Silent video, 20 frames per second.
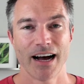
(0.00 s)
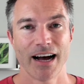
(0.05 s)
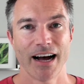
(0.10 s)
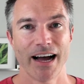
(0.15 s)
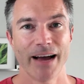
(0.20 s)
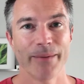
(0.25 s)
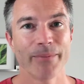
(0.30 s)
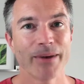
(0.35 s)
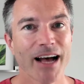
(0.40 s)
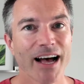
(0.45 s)

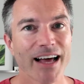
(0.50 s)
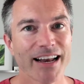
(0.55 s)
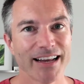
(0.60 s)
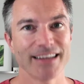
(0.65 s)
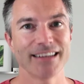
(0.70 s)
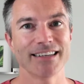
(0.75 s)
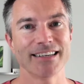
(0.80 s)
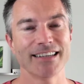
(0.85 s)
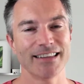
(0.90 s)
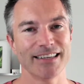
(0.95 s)
I'm not
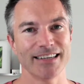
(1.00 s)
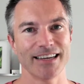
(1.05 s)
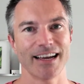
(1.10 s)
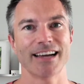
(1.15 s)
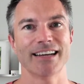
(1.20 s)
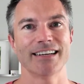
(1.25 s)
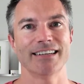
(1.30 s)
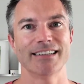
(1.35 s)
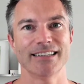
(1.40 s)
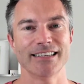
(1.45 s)
into the
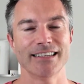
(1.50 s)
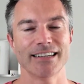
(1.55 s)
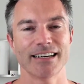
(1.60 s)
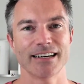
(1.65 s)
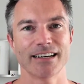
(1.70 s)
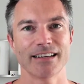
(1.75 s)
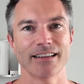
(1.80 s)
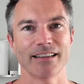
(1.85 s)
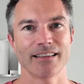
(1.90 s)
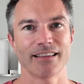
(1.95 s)

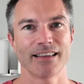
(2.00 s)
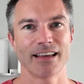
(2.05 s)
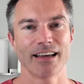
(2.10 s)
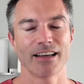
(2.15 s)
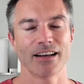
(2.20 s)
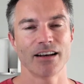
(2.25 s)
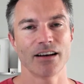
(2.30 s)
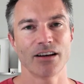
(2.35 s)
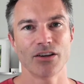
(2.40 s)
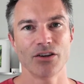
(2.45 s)
idea
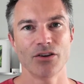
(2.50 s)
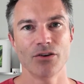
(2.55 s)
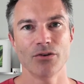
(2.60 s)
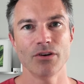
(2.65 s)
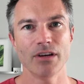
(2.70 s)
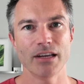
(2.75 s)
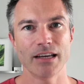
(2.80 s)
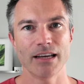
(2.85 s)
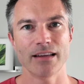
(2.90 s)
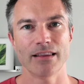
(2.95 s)
that you
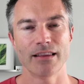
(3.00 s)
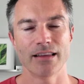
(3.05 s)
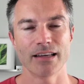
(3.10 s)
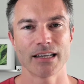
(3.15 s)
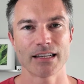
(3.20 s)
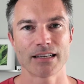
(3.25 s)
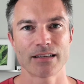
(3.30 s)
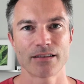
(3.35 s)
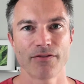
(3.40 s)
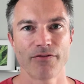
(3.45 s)
need
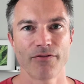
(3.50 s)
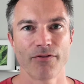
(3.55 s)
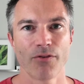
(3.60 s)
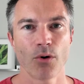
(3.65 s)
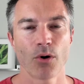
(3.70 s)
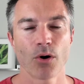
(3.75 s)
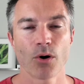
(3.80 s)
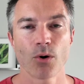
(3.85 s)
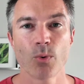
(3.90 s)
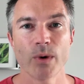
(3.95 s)
this
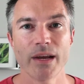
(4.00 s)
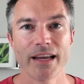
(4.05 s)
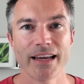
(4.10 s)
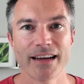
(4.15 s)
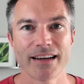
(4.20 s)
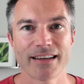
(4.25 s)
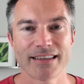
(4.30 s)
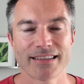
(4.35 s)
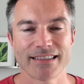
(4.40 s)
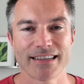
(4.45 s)

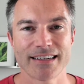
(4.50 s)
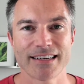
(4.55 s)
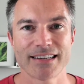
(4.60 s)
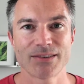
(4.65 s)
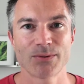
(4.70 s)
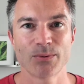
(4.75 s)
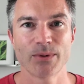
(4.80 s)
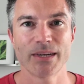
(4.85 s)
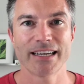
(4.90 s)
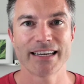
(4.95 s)
4-week,
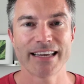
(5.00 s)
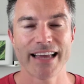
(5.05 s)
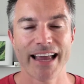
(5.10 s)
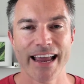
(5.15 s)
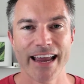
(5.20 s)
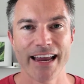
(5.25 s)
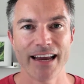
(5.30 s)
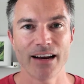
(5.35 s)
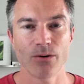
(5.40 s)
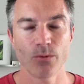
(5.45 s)
6-week,
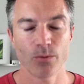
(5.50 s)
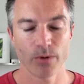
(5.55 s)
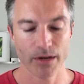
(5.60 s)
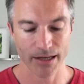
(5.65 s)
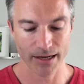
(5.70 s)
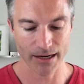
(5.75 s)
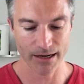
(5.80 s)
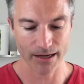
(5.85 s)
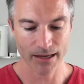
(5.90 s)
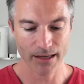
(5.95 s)

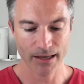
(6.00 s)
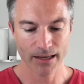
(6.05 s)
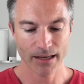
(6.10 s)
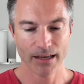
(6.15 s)
8-week,